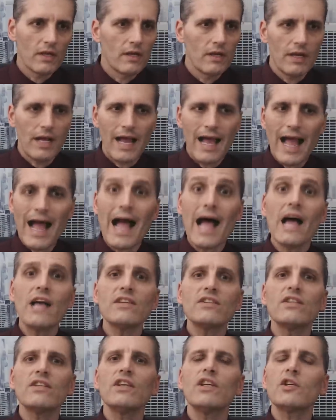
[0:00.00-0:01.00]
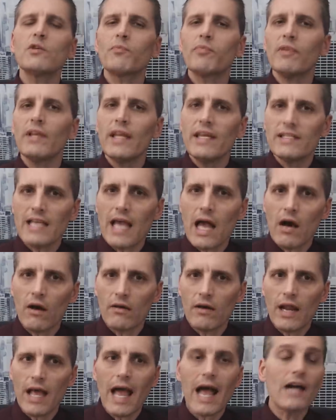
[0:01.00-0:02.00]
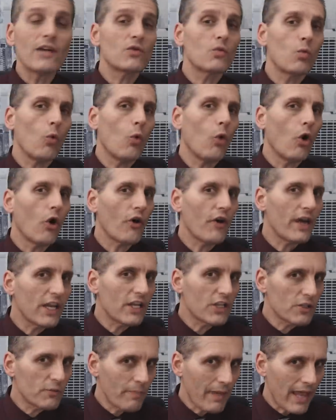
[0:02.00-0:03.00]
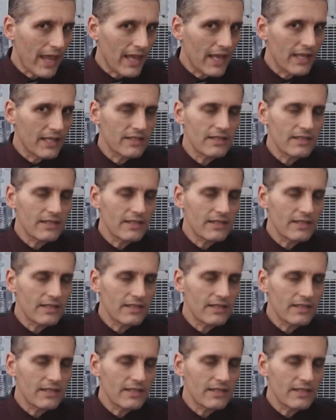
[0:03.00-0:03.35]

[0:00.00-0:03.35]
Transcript: As this plays out, as war expands,